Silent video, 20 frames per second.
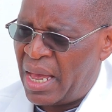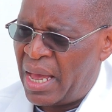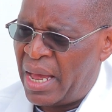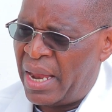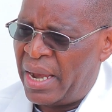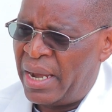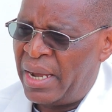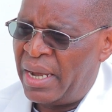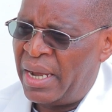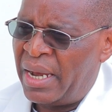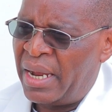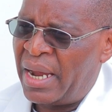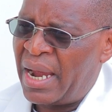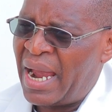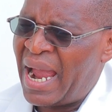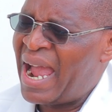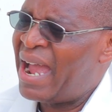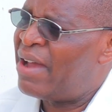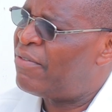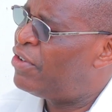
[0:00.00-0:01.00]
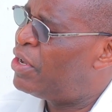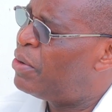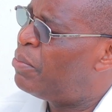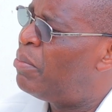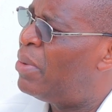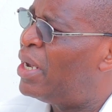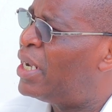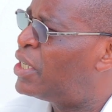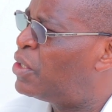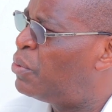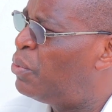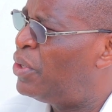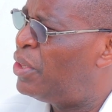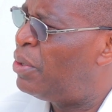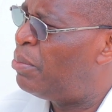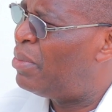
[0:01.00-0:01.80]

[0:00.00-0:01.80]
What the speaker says: and having met with